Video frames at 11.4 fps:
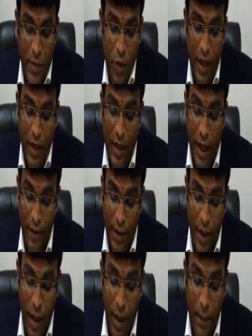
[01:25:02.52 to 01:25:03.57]
are done with
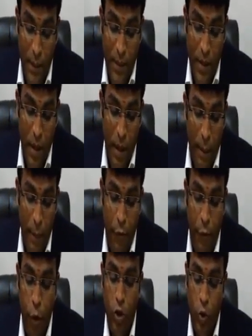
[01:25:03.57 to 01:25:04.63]
the
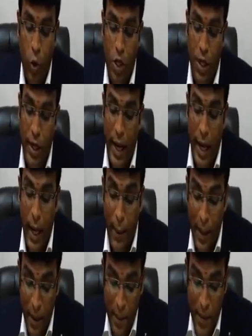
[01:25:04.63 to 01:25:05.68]
fourth question, A
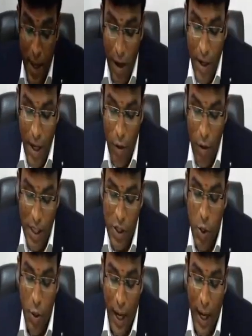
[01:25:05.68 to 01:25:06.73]
bit. Now let's
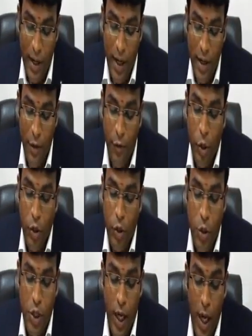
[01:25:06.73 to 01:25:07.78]
look at the fourth
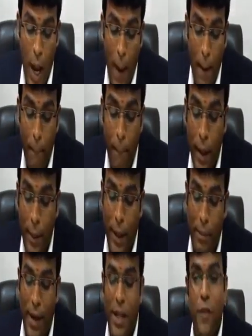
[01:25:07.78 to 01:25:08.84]
question, B
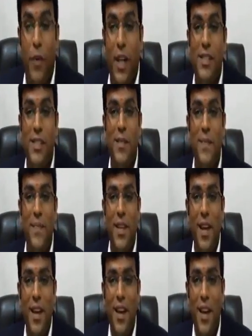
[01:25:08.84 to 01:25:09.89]
bit, my dear friends.
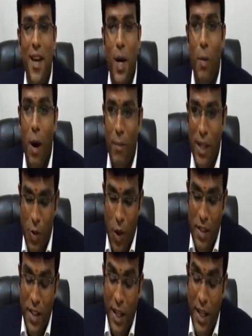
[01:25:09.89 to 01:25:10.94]
Come on, please
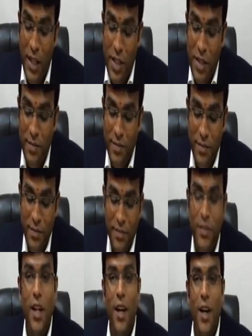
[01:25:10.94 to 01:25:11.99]
concentrate.
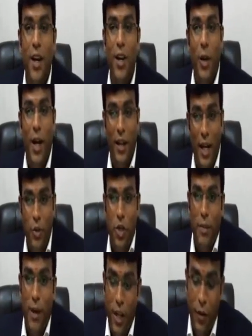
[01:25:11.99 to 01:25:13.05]
Look at that
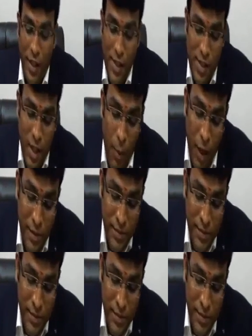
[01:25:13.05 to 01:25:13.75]
question, my dear friends. Come on.